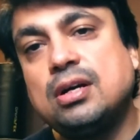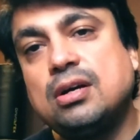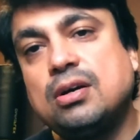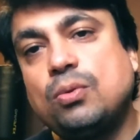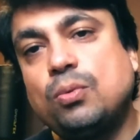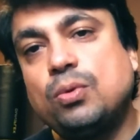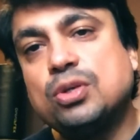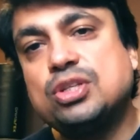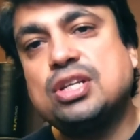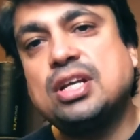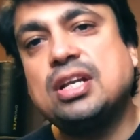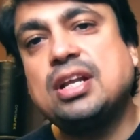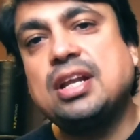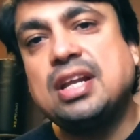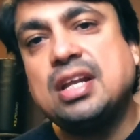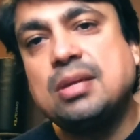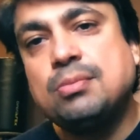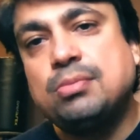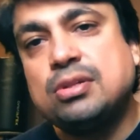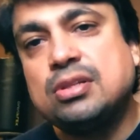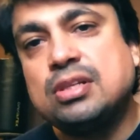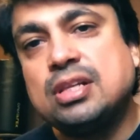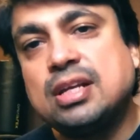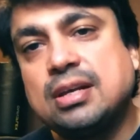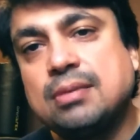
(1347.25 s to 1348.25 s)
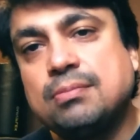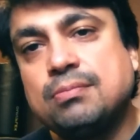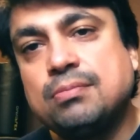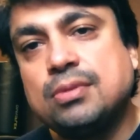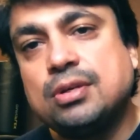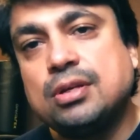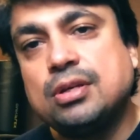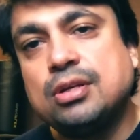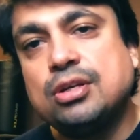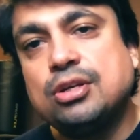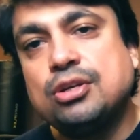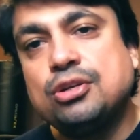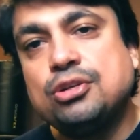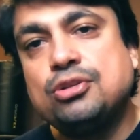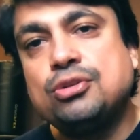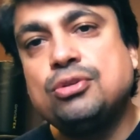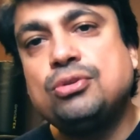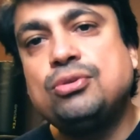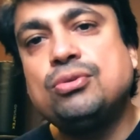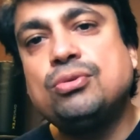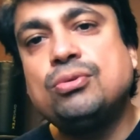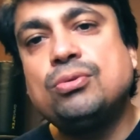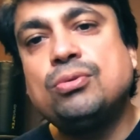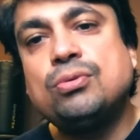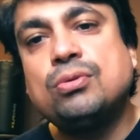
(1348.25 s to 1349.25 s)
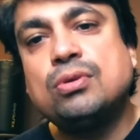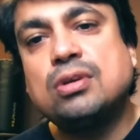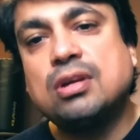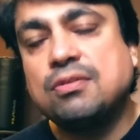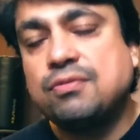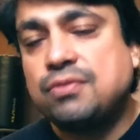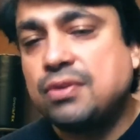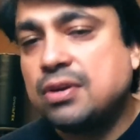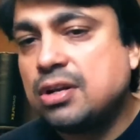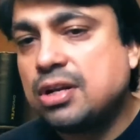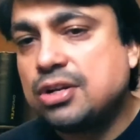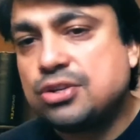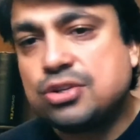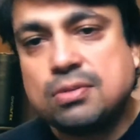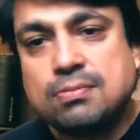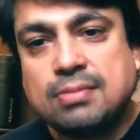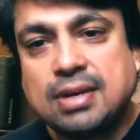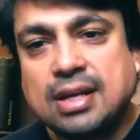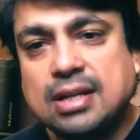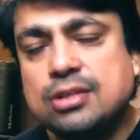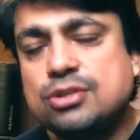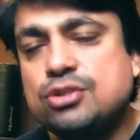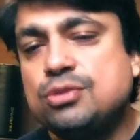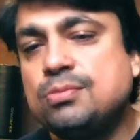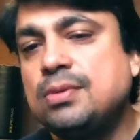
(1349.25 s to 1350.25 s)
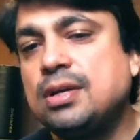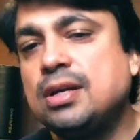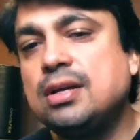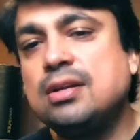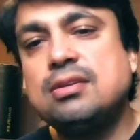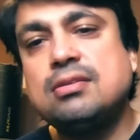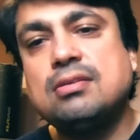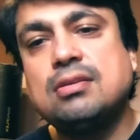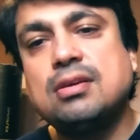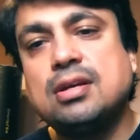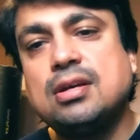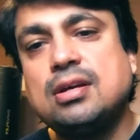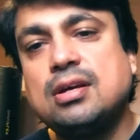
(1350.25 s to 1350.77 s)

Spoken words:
which can enable them to do configuration management,